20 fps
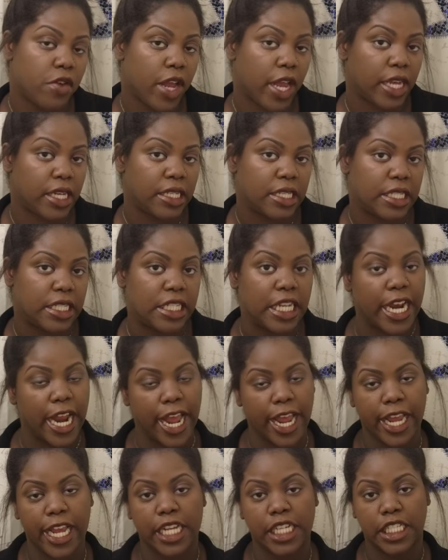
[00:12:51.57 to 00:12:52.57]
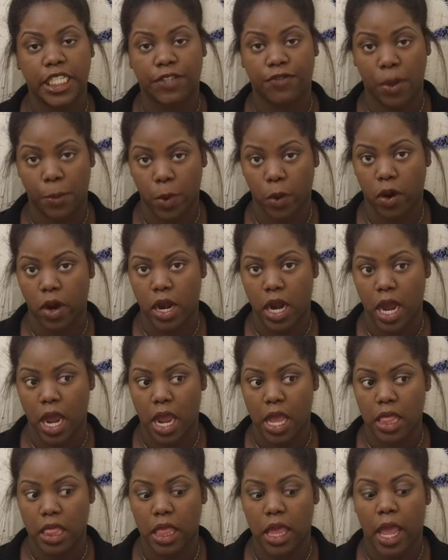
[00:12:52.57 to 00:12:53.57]
days. Today is February
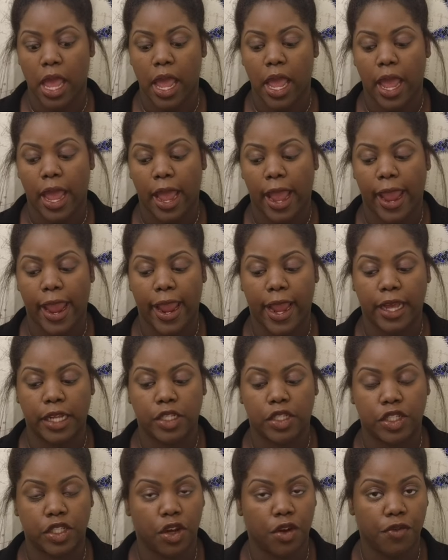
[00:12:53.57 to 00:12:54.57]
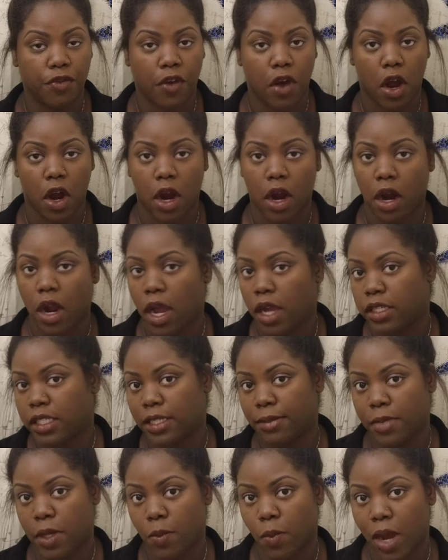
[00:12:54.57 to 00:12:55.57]
9th, and so far,
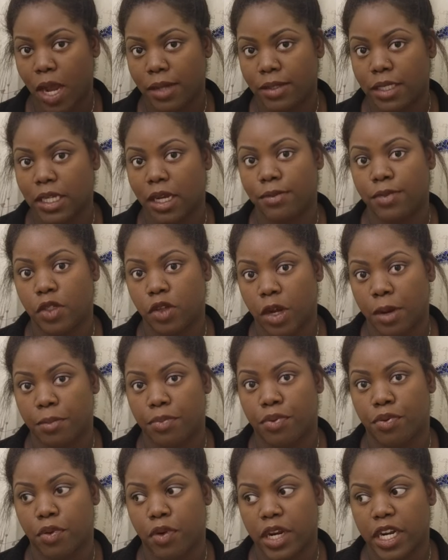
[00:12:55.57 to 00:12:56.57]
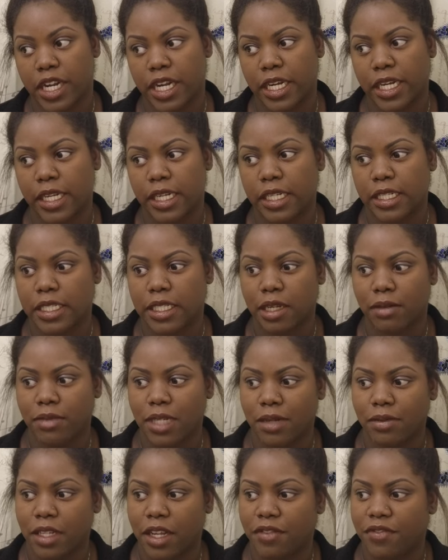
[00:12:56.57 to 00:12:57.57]
symptom-wise, I'm doing pretty good.
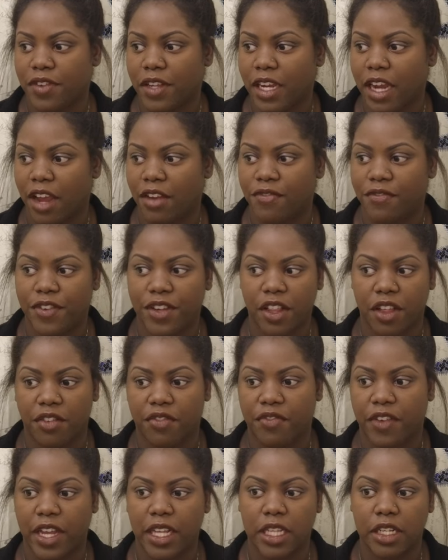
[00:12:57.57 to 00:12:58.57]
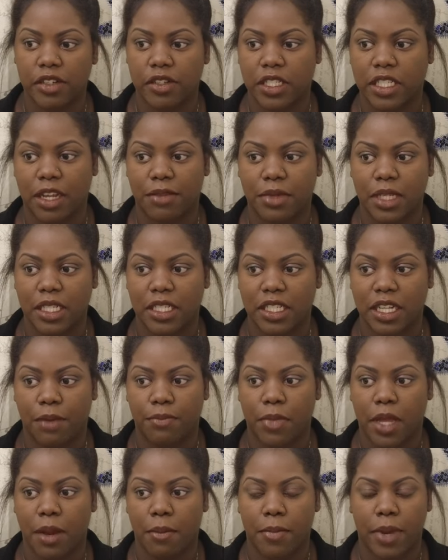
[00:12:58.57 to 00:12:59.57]
Sometimes I feel like I feel a faint little
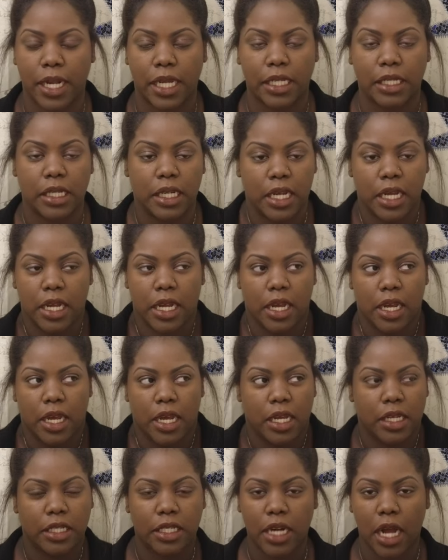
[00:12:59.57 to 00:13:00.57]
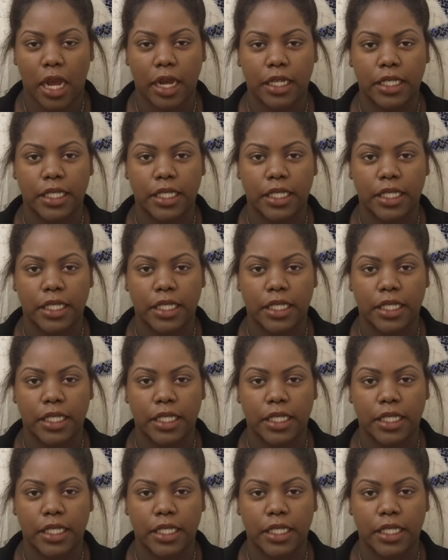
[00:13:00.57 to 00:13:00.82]
something, but it's not